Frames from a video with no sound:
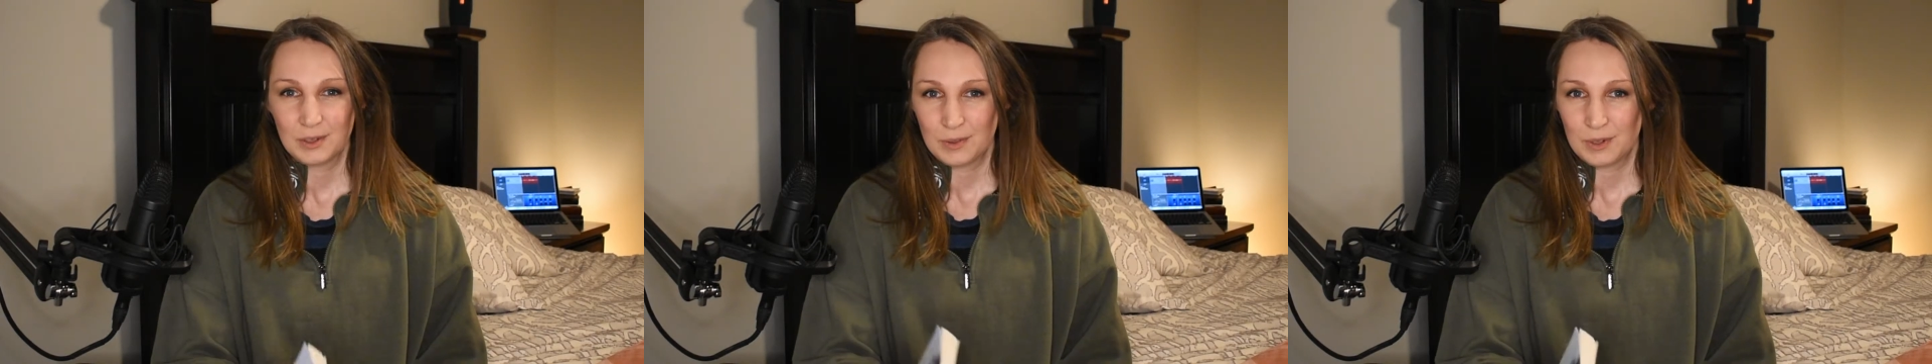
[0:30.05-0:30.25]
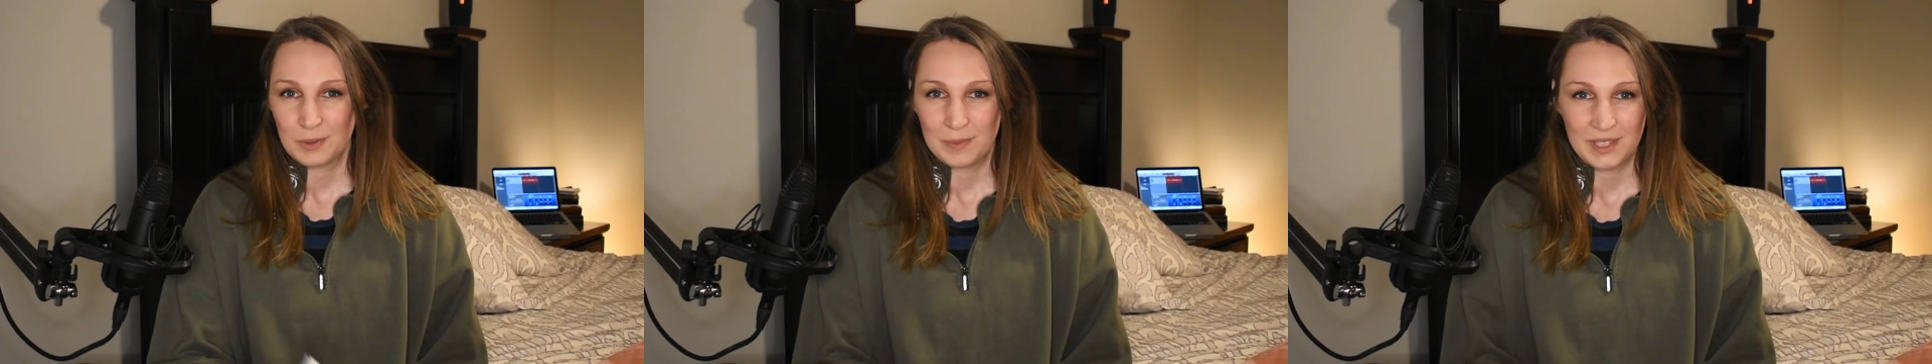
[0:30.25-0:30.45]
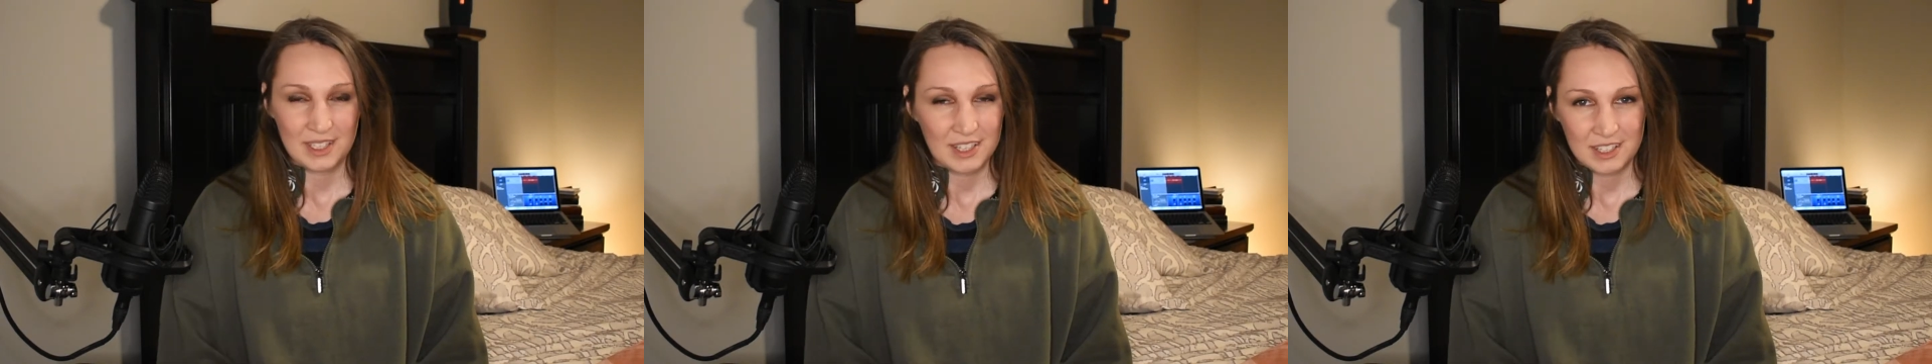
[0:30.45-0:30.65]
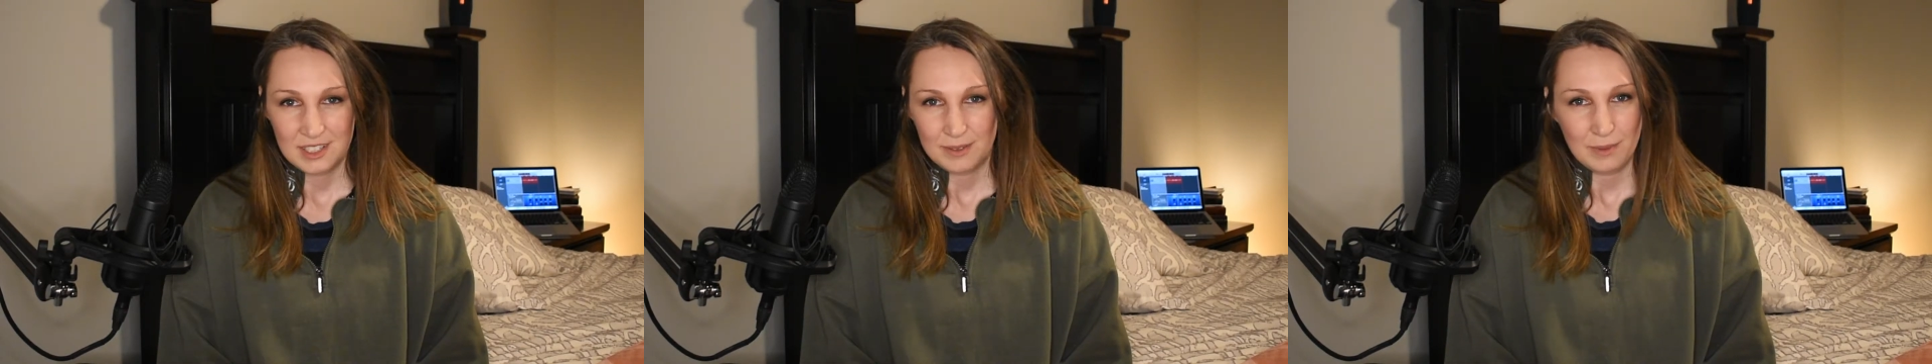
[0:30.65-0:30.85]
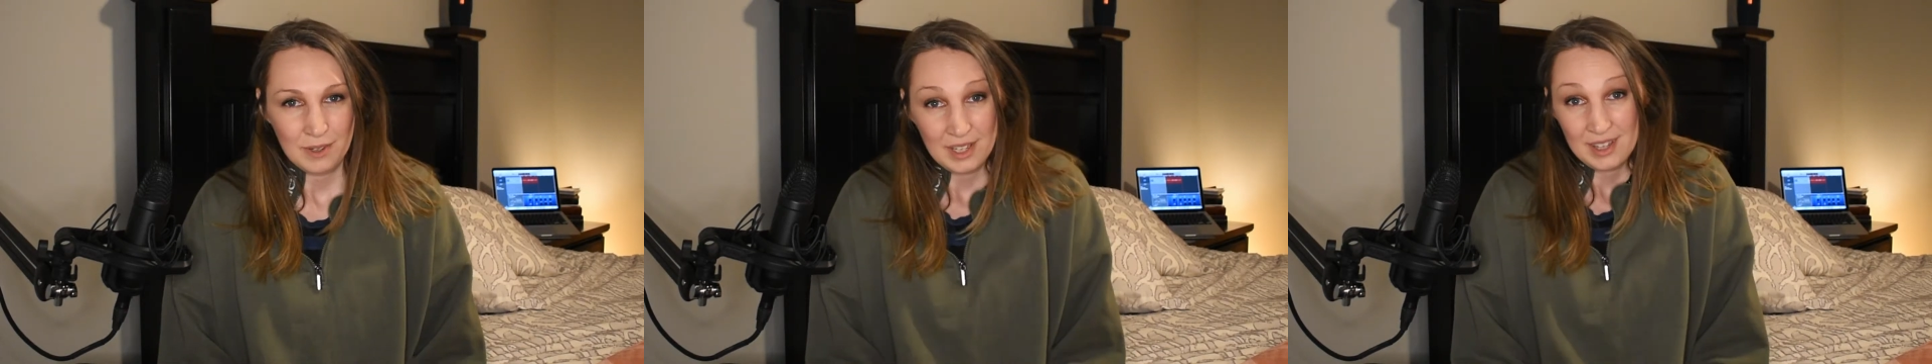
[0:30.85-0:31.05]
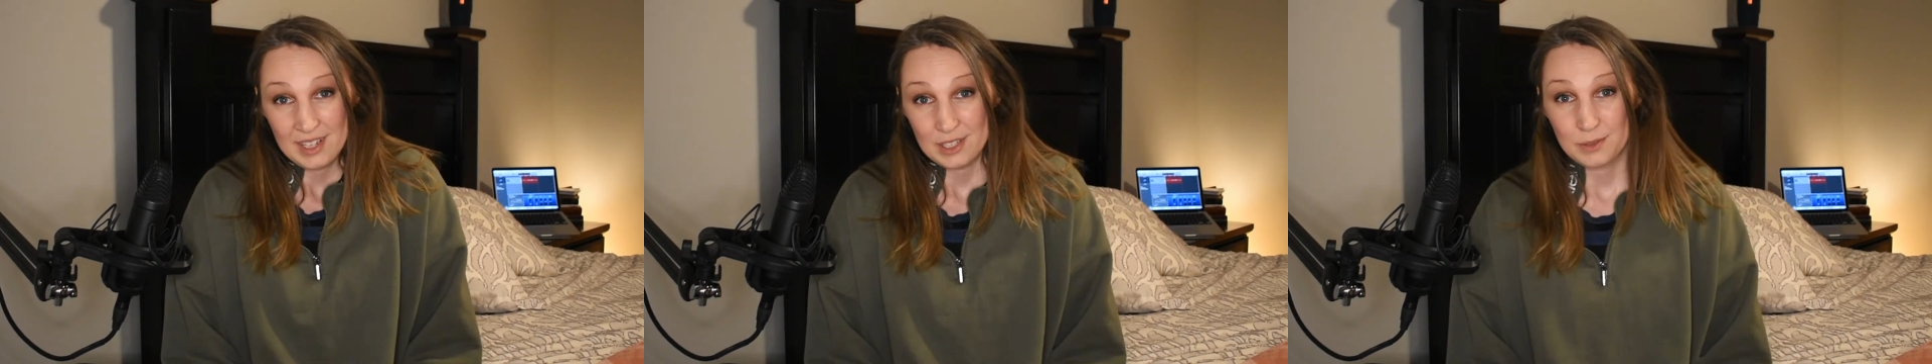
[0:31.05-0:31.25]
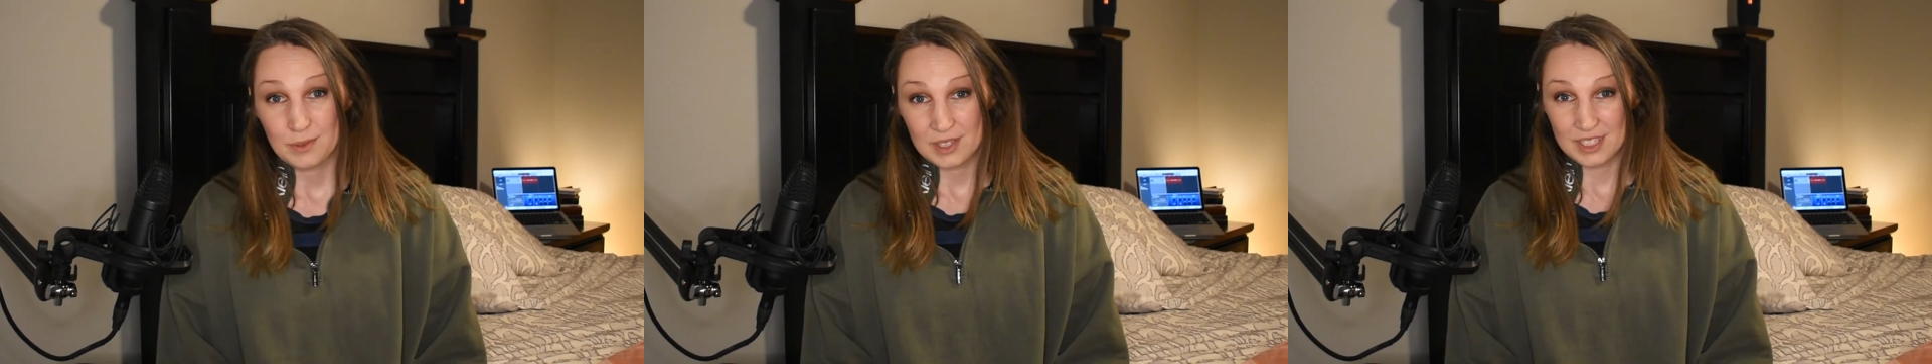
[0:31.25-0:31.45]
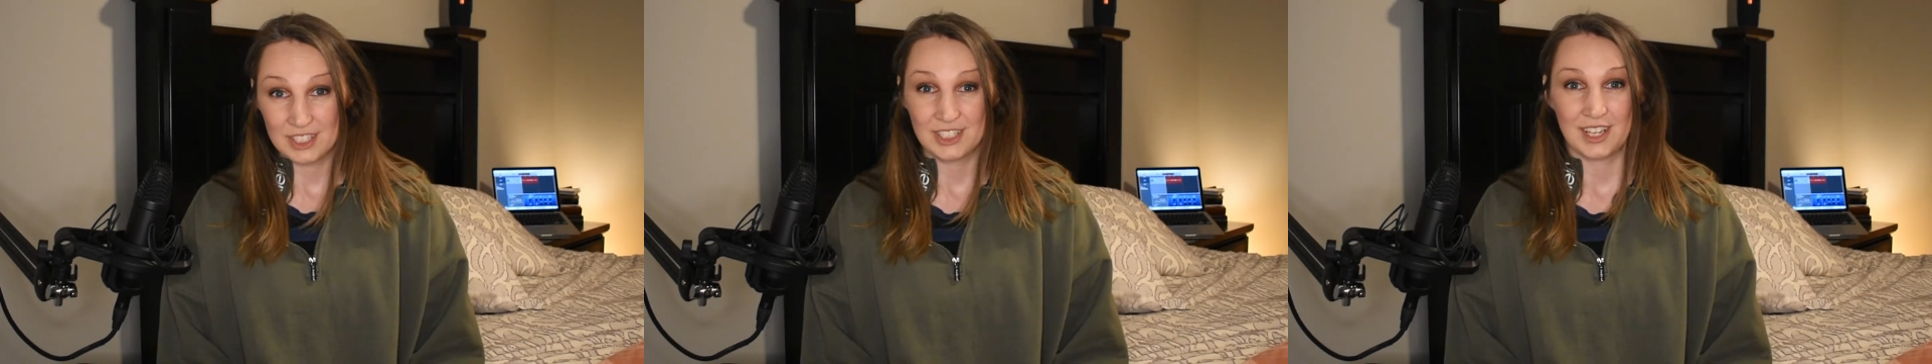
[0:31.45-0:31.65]
word of my testimony, and that's what
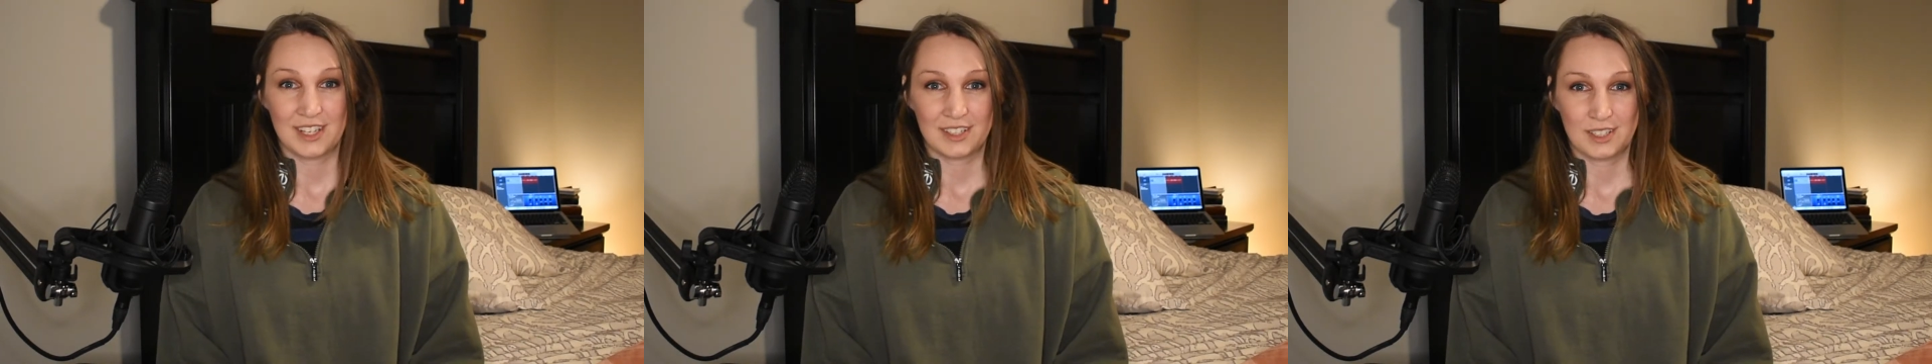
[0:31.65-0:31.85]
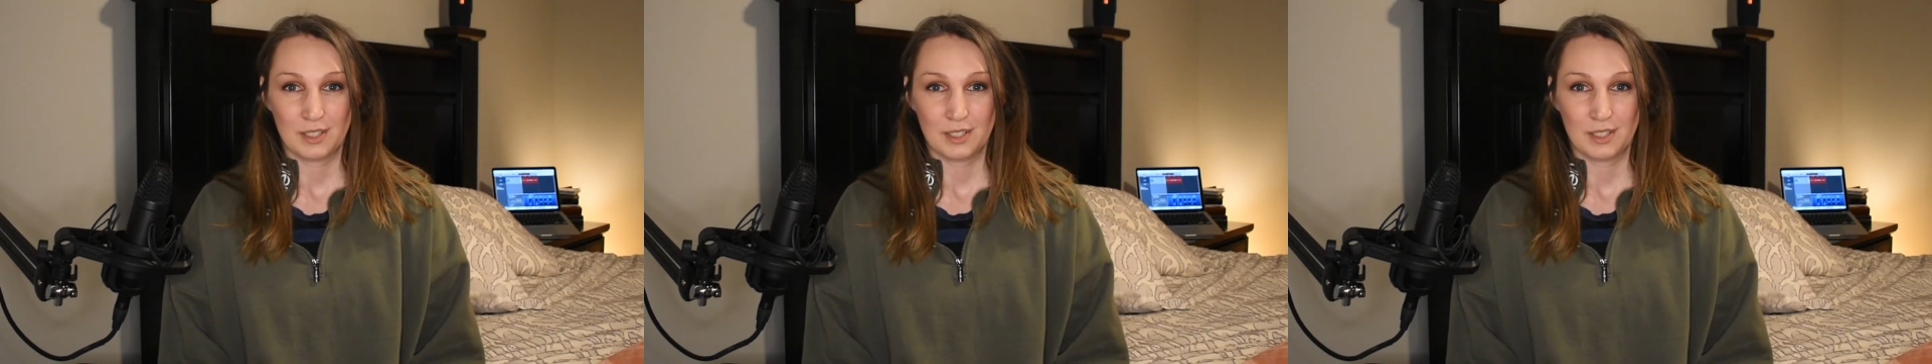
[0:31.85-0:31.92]
this channel is